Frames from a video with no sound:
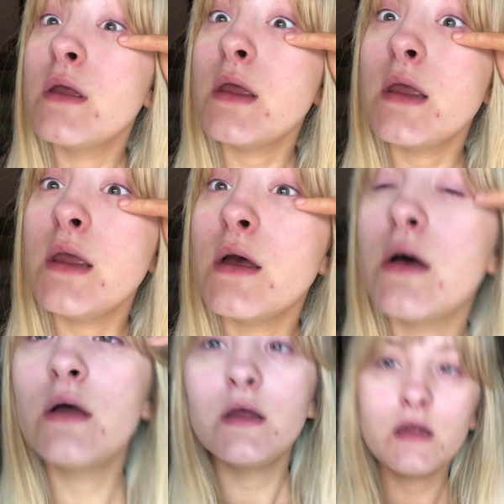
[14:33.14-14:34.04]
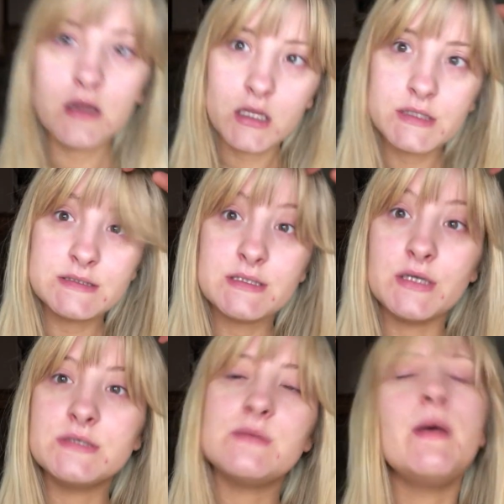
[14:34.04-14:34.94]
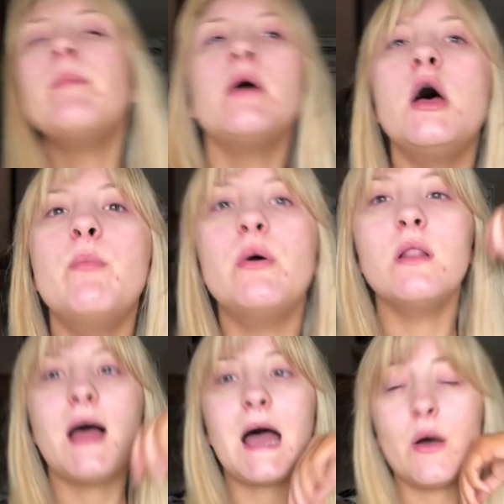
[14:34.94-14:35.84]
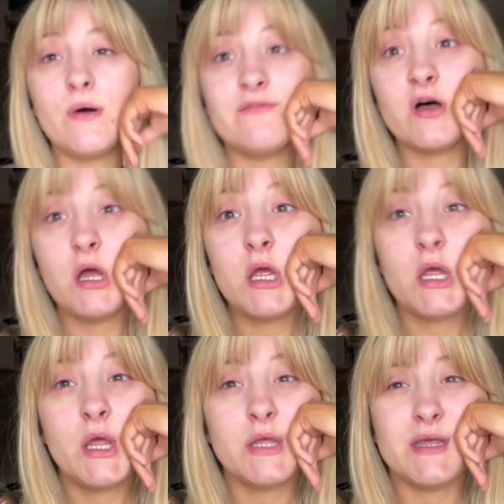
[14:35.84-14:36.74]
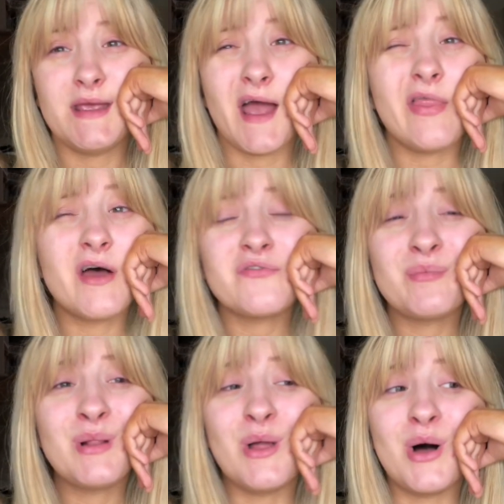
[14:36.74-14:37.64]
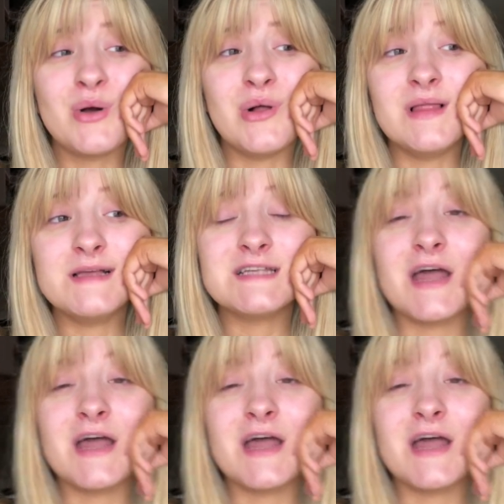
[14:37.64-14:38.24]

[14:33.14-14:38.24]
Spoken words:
here. Still just a bit purple. However, you get that from a lot of colours.